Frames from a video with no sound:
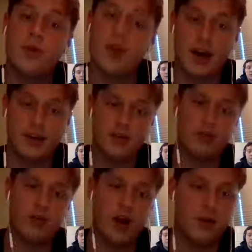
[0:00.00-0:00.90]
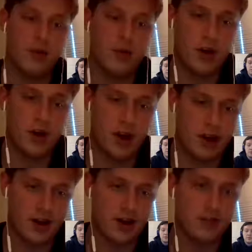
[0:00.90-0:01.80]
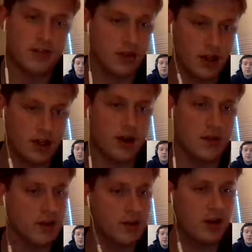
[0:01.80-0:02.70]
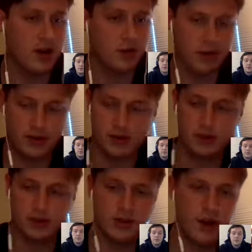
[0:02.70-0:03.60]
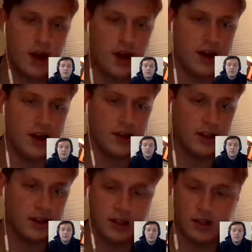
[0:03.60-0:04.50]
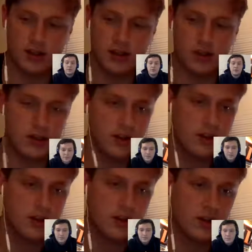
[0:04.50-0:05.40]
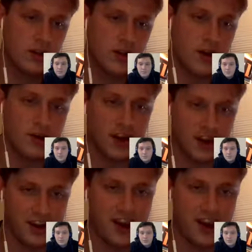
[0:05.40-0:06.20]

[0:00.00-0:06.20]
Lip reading: that's probably where I think I messed up. I think, okay,